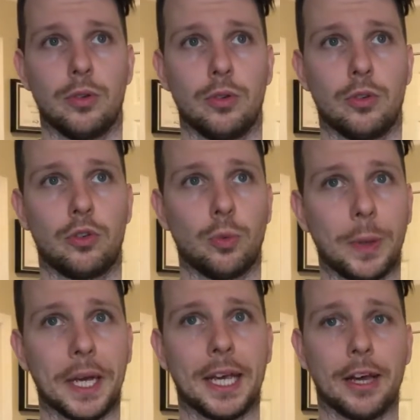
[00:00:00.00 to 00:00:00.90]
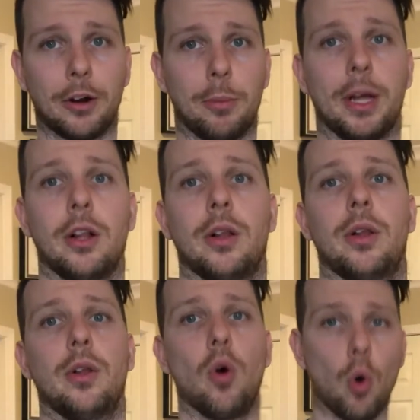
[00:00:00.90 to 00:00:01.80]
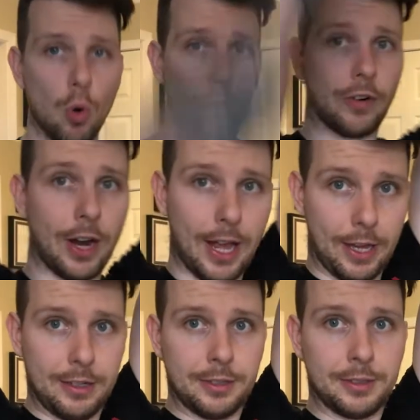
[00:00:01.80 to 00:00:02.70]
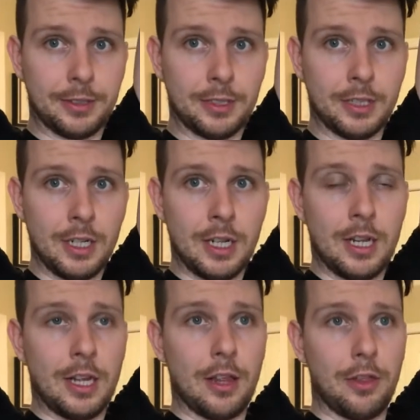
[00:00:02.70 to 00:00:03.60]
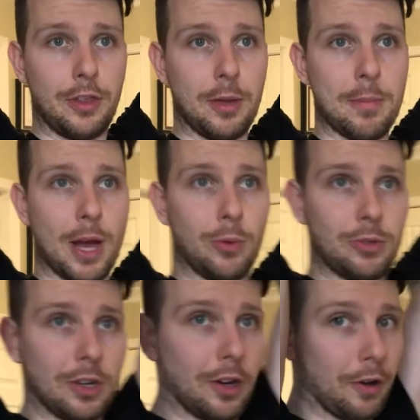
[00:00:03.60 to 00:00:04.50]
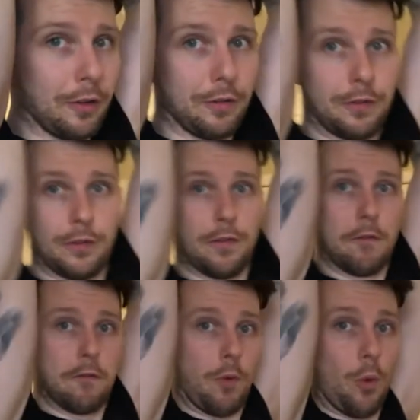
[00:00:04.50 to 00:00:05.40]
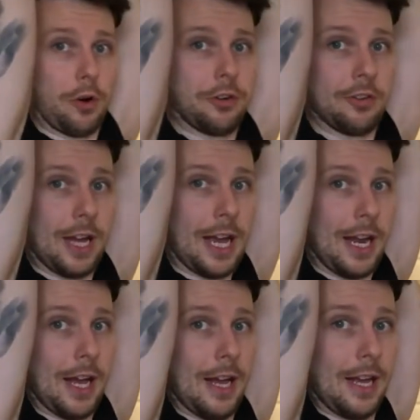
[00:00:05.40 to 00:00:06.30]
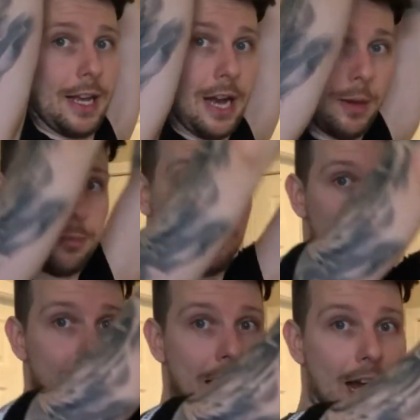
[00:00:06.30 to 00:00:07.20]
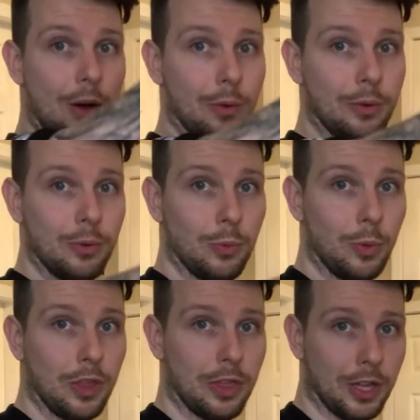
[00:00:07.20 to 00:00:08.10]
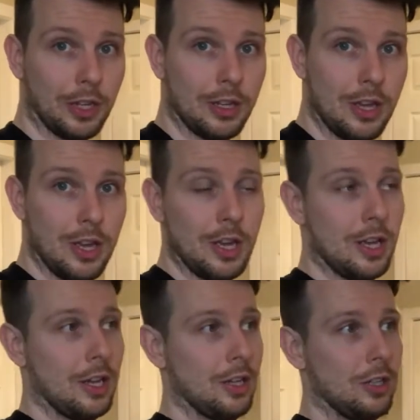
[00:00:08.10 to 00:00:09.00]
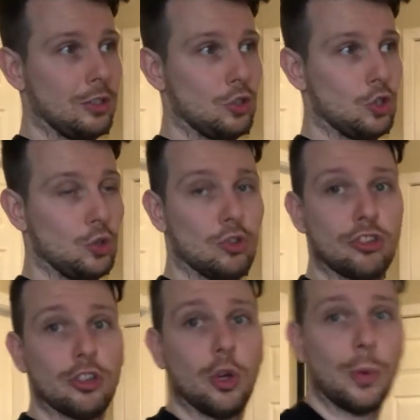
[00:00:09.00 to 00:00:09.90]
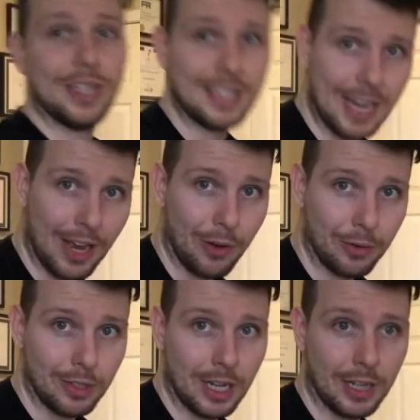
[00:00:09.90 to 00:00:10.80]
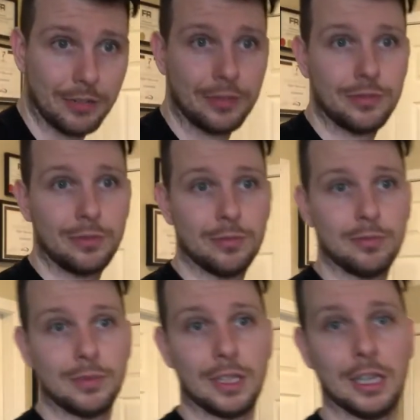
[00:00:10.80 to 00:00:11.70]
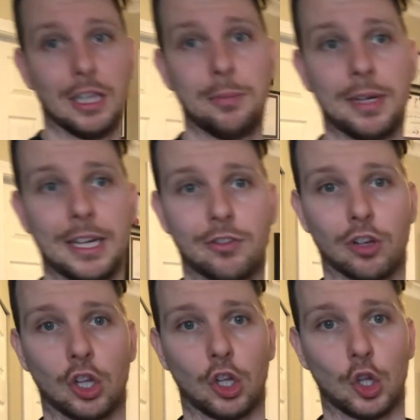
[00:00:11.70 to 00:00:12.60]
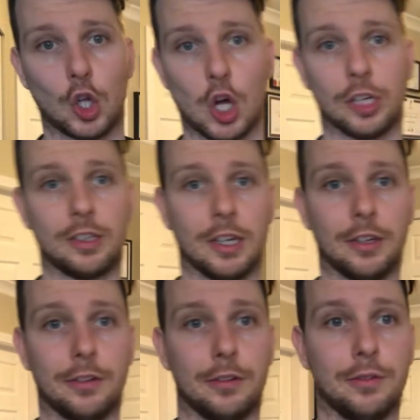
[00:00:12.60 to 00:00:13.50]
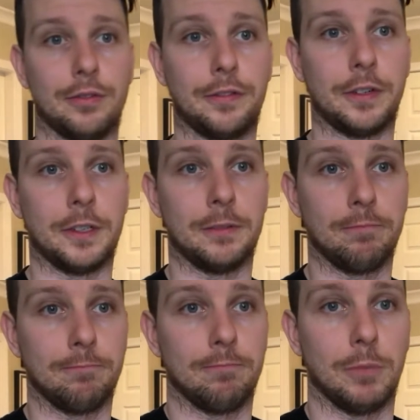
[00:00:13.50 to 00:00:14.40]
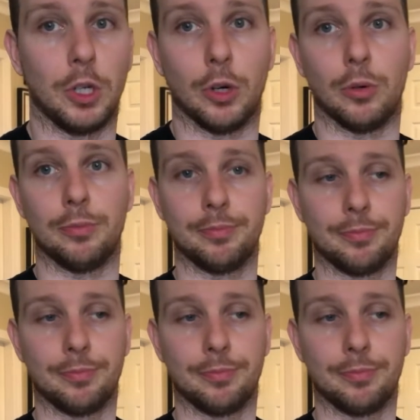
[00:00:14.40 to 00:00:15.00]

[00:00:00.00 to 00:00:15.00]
swing a kettlebell overhead, the amount of force that kind of comes down with it to slow it down kind of eliminates a lot of, you know,